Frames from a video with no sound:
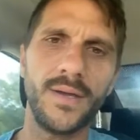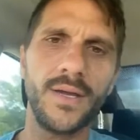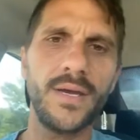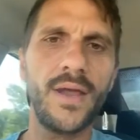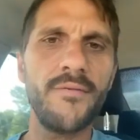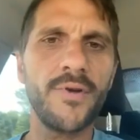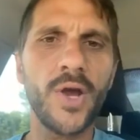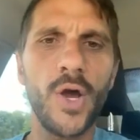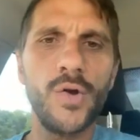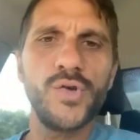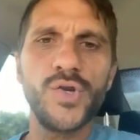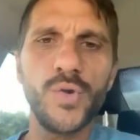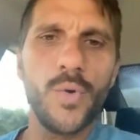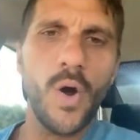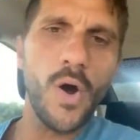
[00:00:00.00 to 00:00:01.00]
Can never go
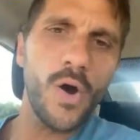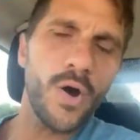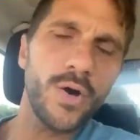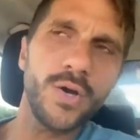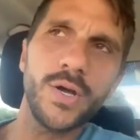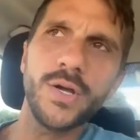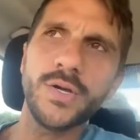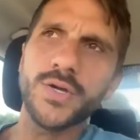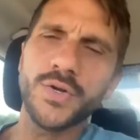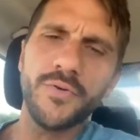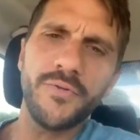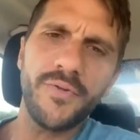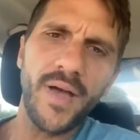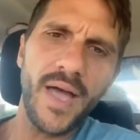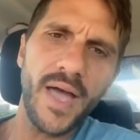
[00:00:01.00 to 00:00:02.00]
too hard,
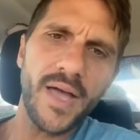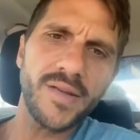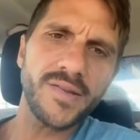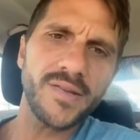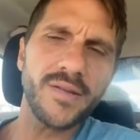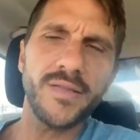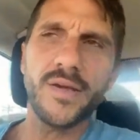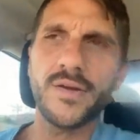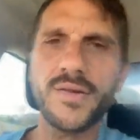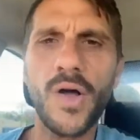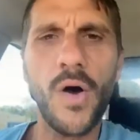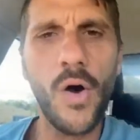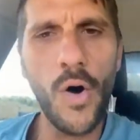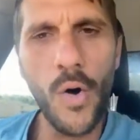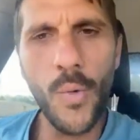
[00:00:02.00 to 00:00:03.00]
too fast. There's
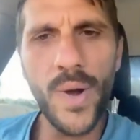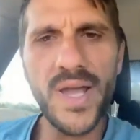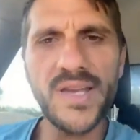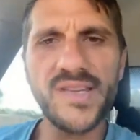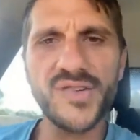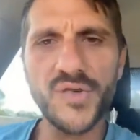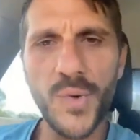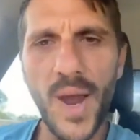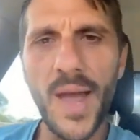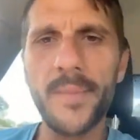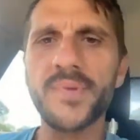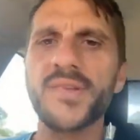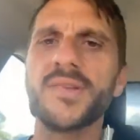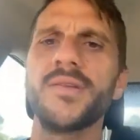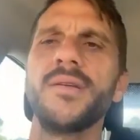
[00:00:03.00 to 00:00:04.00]
always
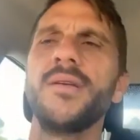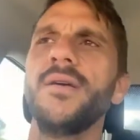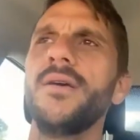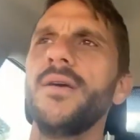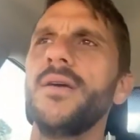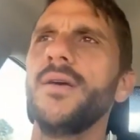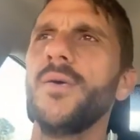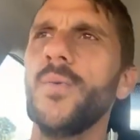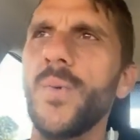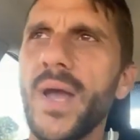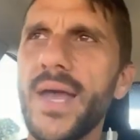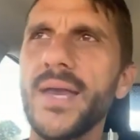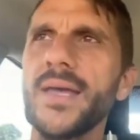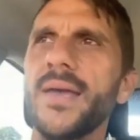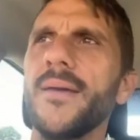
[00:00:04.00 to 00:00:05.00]
traps
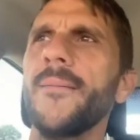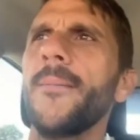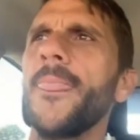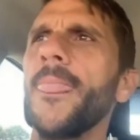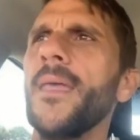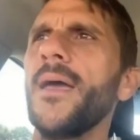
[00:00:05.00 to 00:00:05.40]
waiting.